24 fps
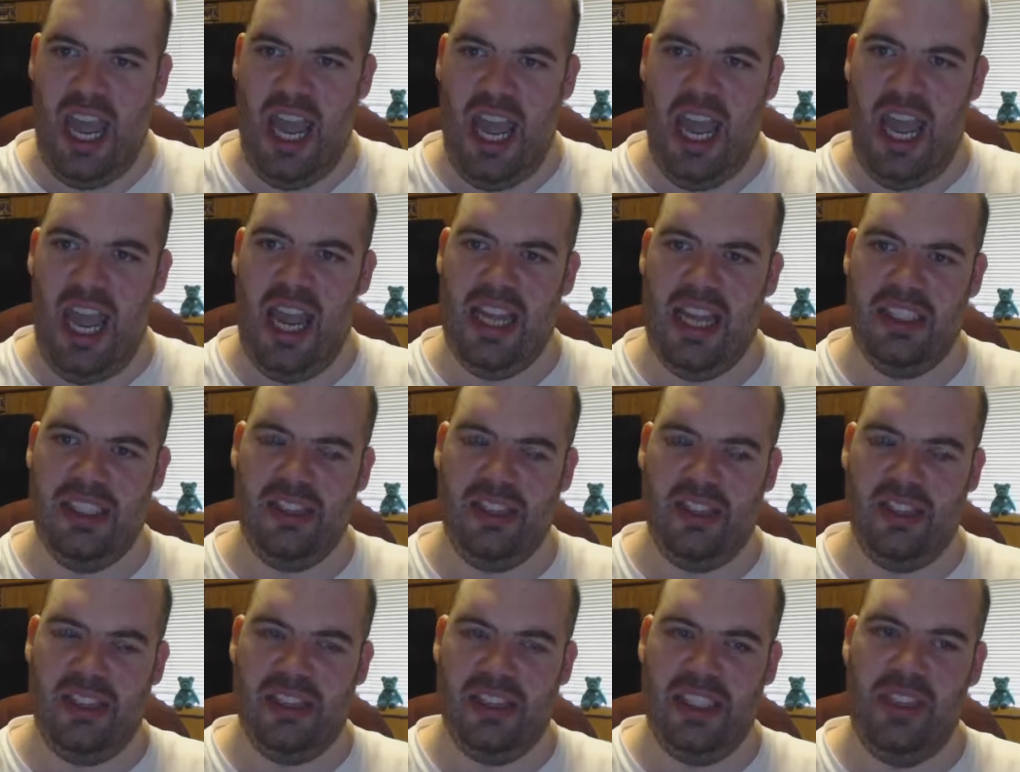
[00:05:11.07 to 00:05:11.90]

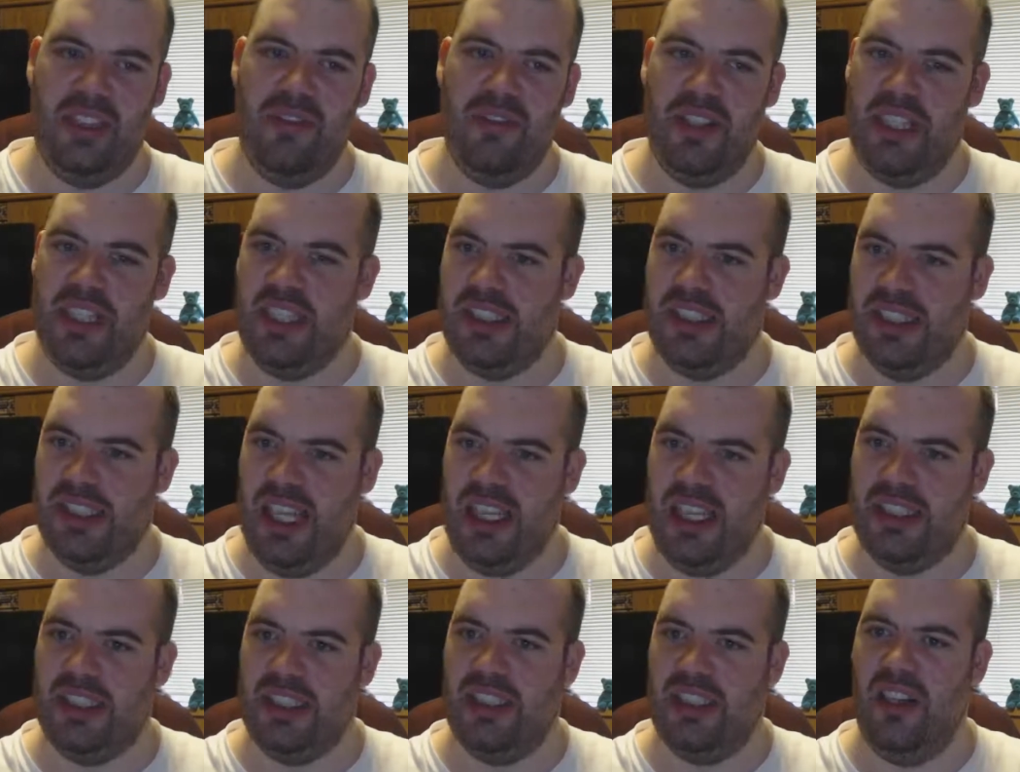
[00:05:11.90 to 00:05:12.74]
and you can see that these
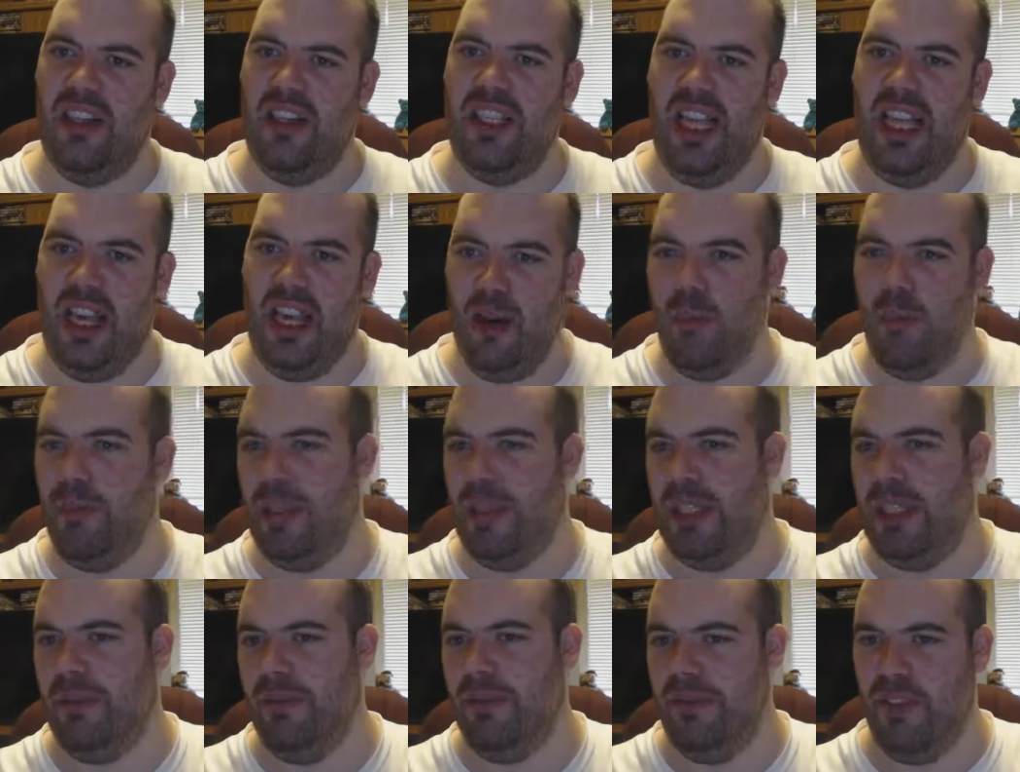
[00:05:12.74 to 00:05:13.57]
kids are kind of
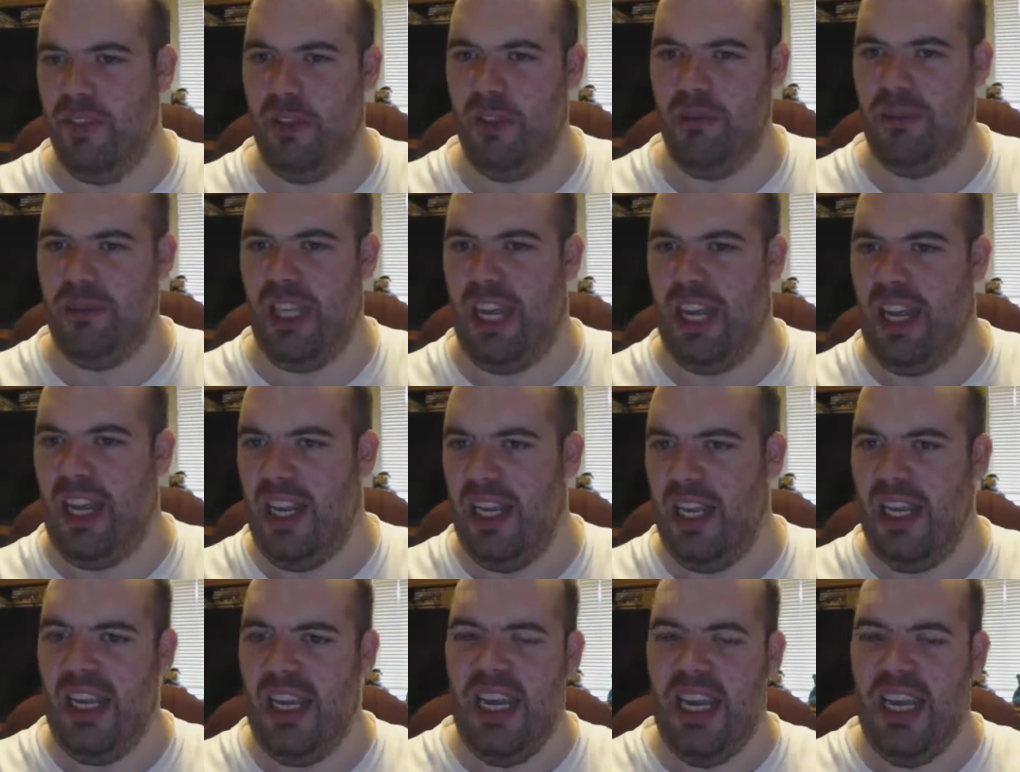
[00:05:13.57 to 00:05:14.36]
helping him through that.